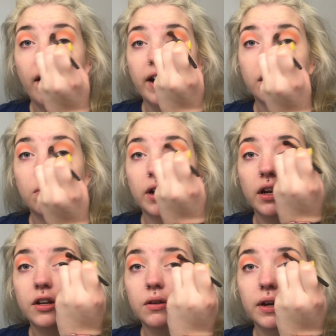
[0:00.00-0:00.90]
I don't want
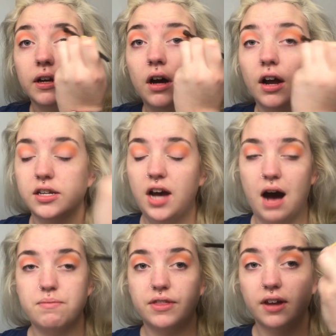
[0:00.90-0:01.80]
to do it on
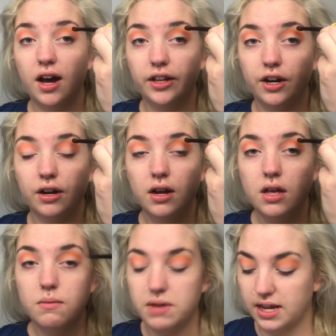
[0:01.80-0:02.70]
top of the color
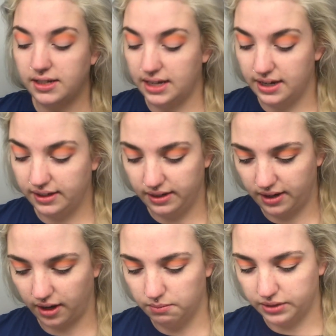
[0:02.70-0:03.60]
because then it's
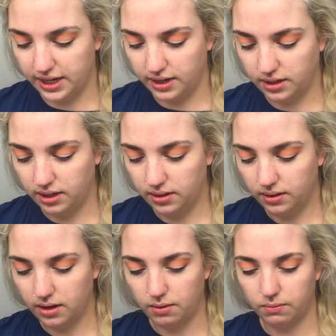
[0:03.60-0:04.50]
not going to blend.
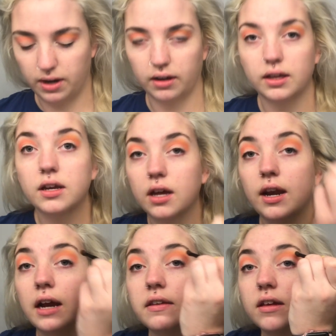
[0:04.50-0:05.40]
You don't want to like
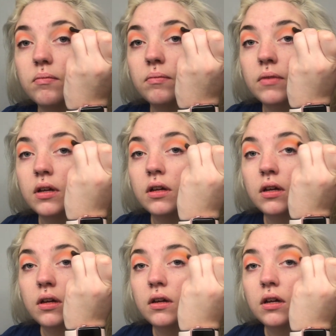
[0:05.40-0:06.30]
connect them.
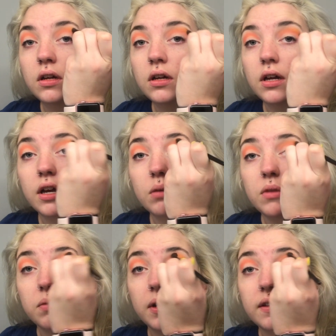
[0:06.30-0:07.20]
I hope
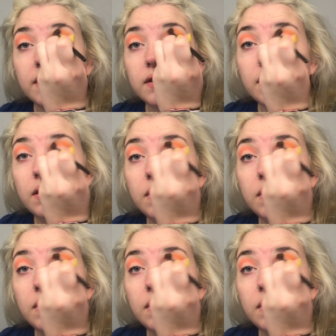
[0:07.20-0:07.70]
this makes sense.